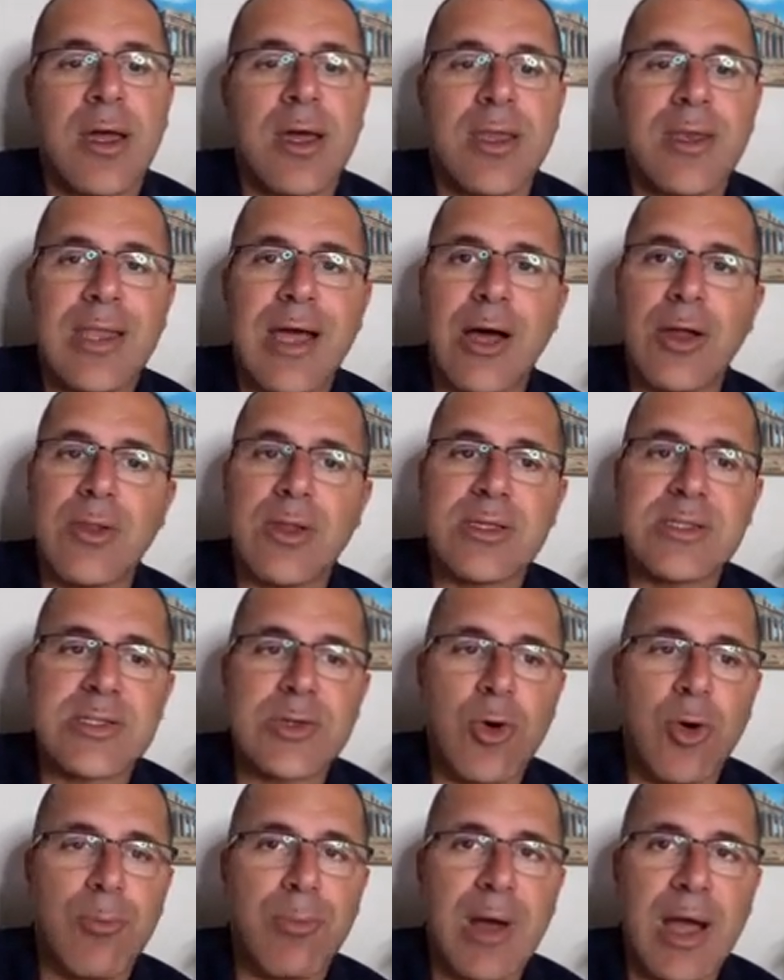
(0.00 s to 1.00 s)
Now let's
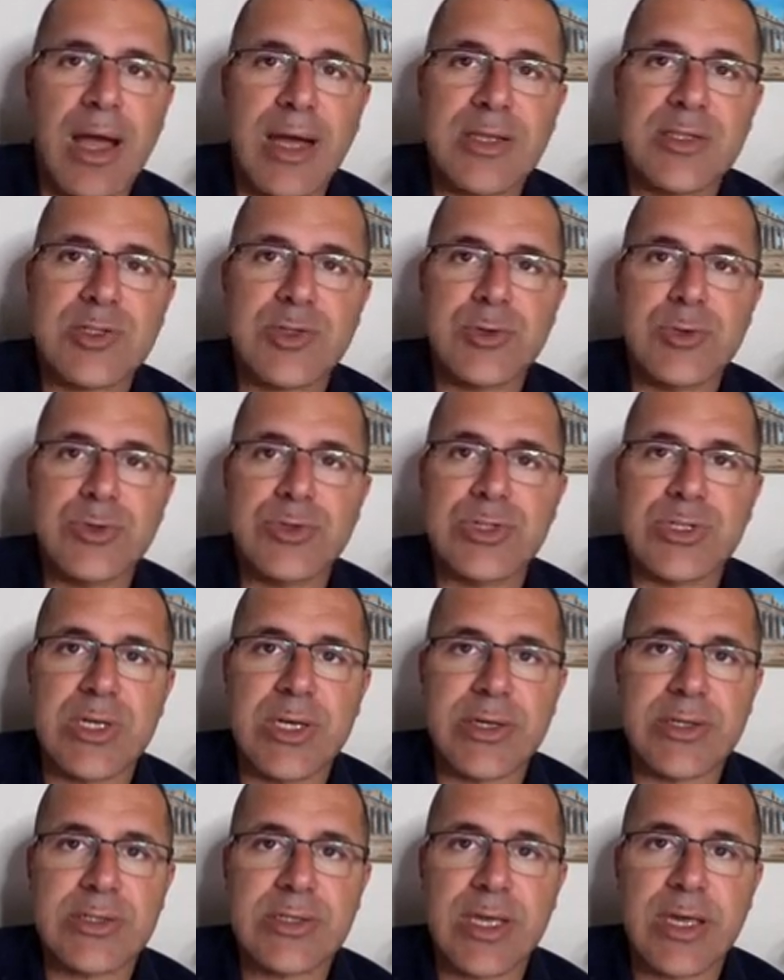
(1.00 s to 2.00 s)
go back to
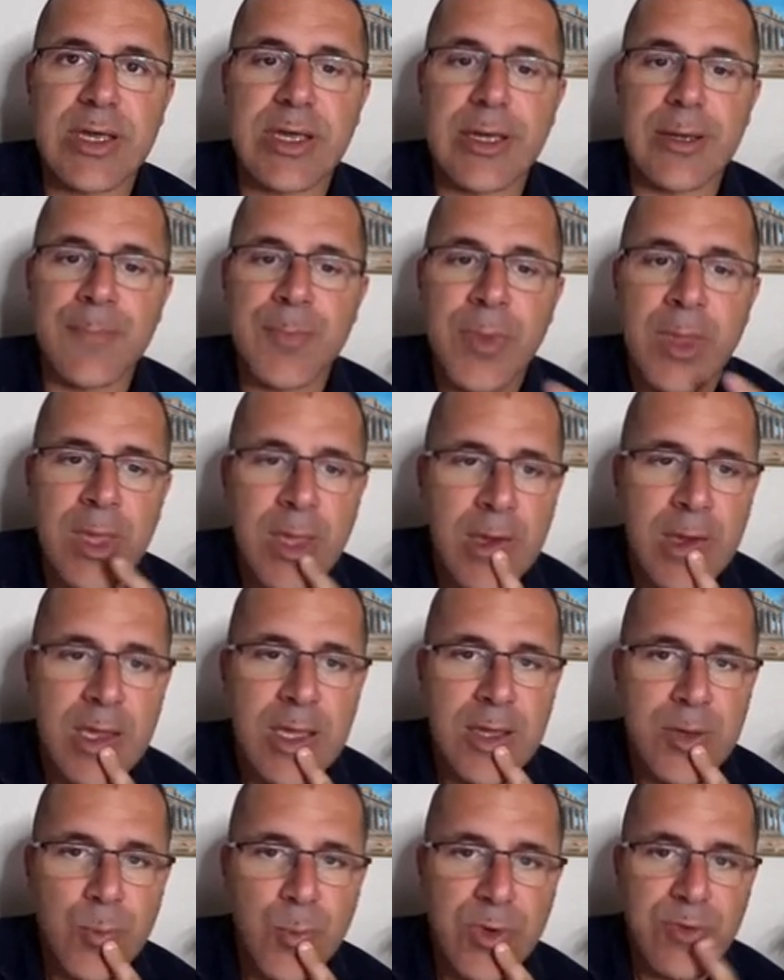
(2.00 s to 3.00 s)
GSK.
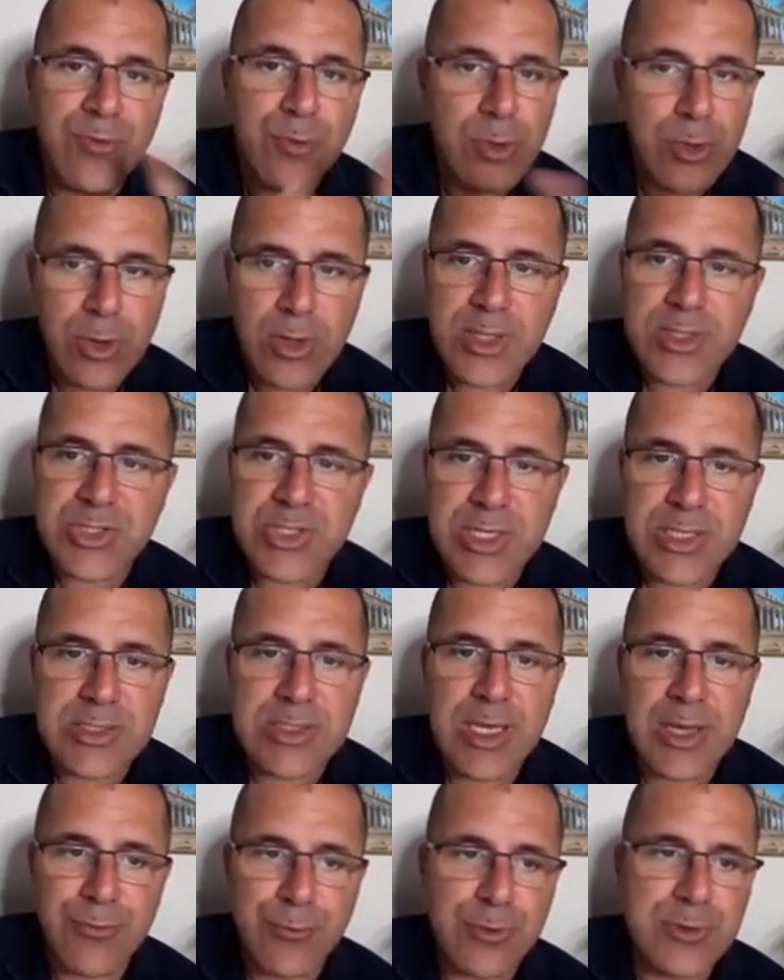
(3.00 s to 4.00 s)
If we look at
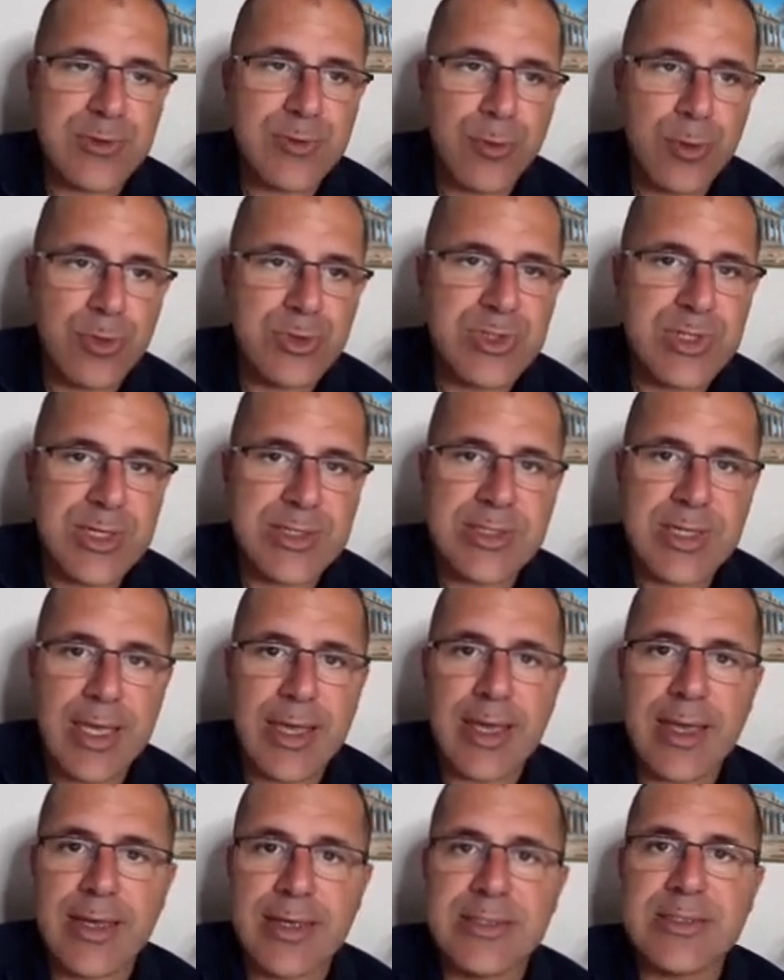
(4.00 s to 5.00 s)
GSK, first of all,
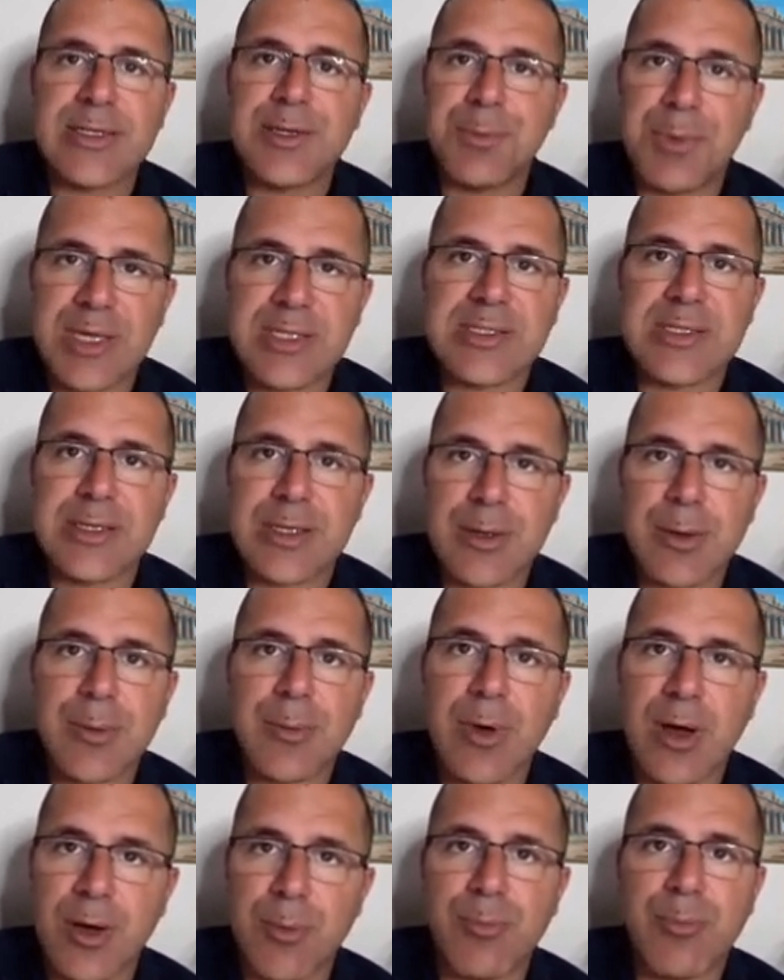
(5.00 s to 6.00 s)
GSK is an amazing
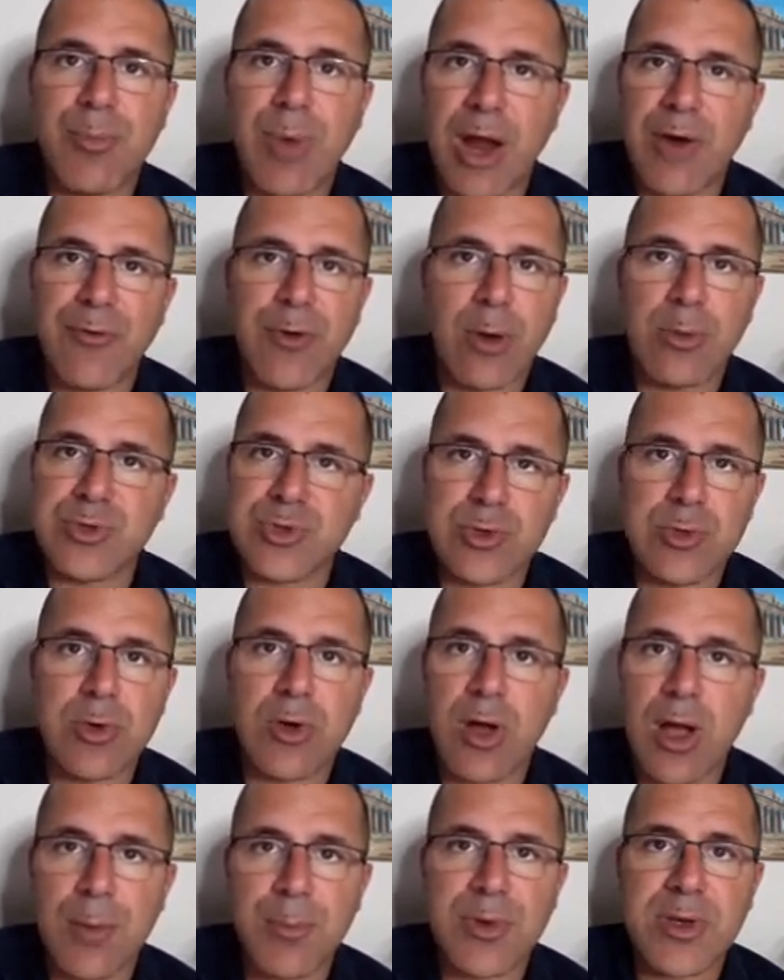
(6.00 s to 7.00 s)
biopharmaceutical
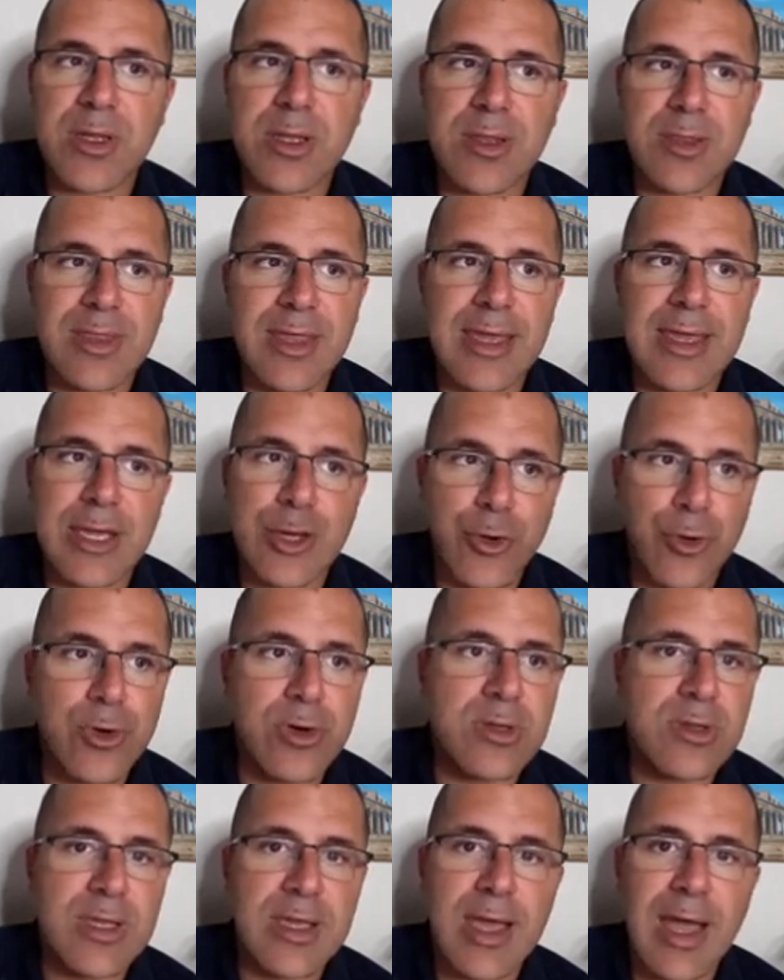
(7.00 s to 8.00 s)
company. They
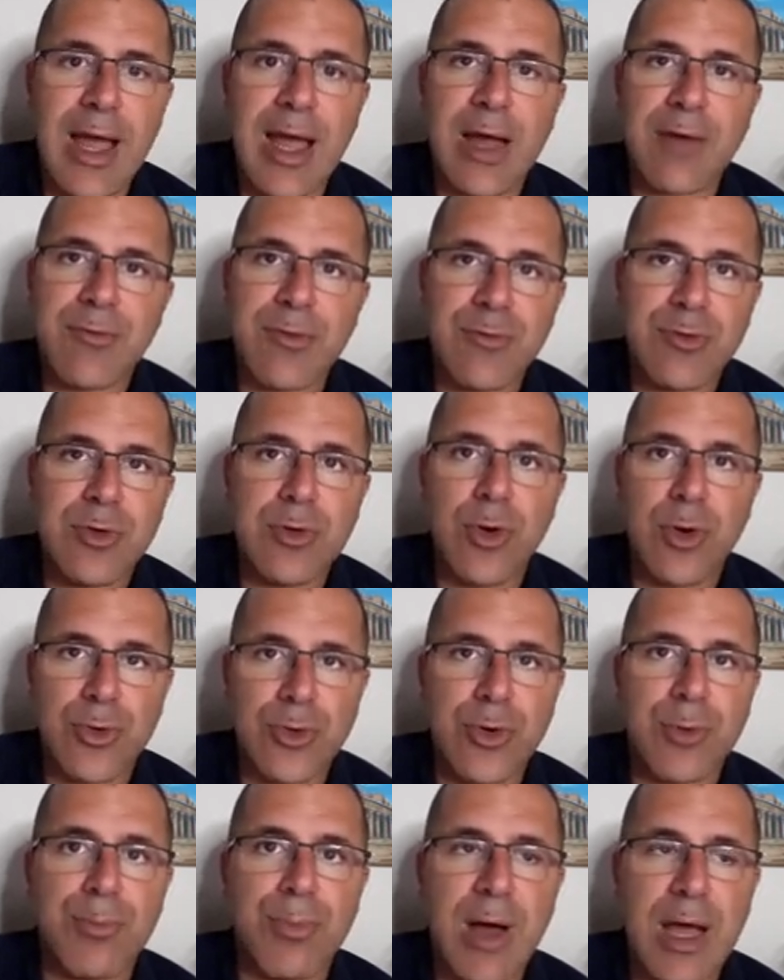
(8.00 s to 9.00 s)
currently have, if you go to
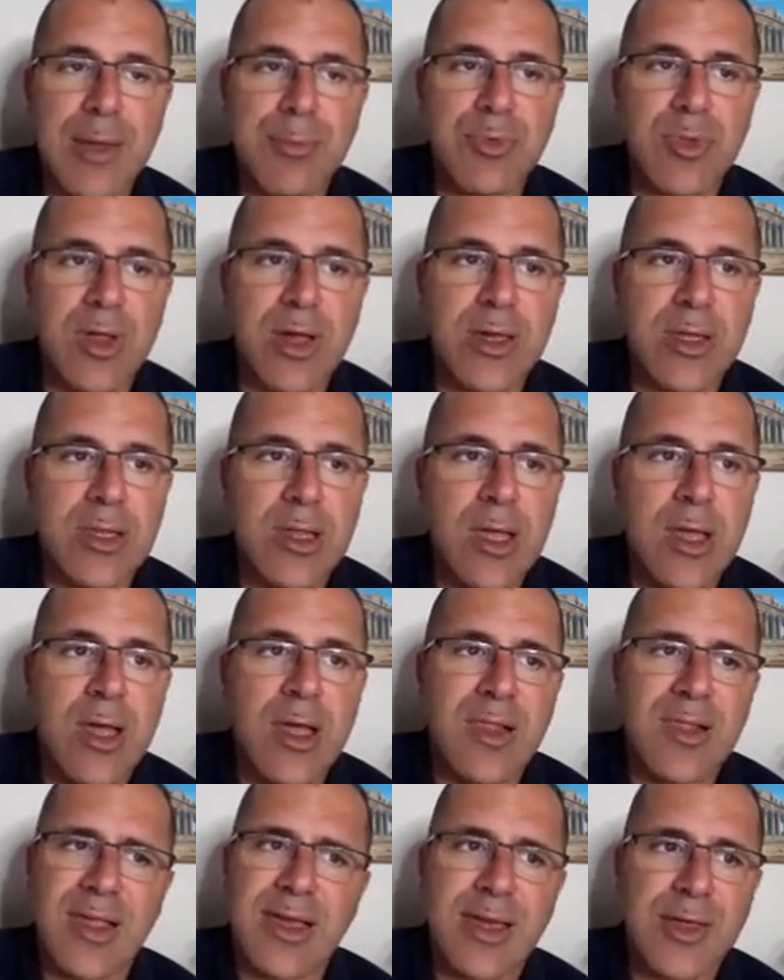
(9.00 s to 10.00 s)
their pipeline,
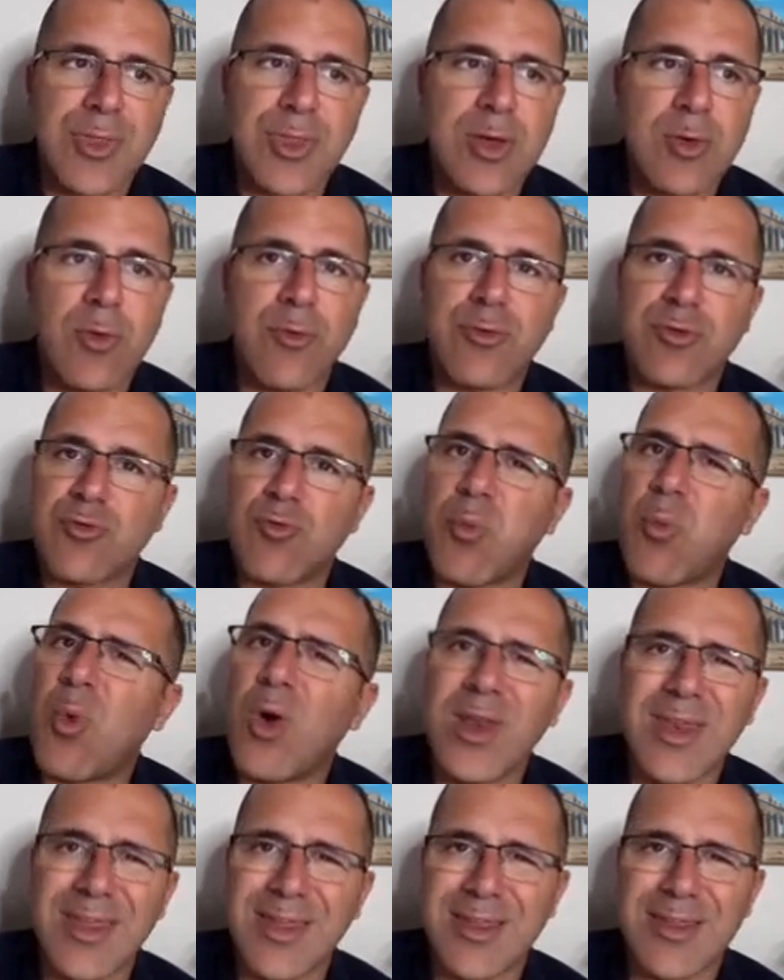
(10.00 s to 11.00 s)
like I think over
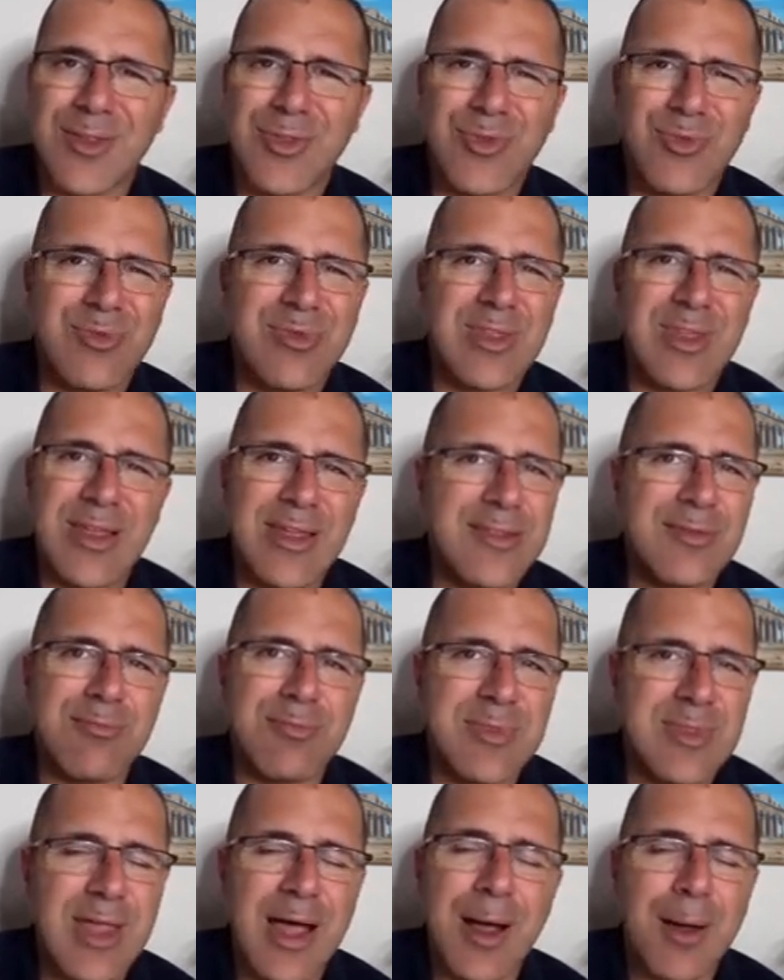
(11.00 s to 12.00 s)
20. And
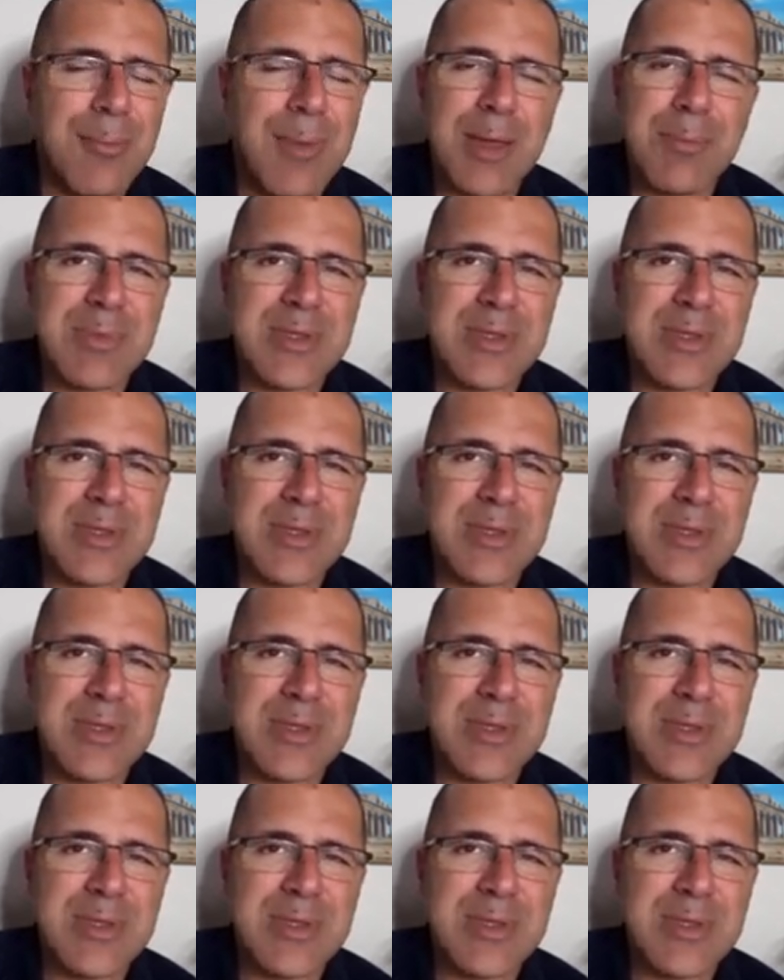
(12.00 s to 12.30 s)
now I might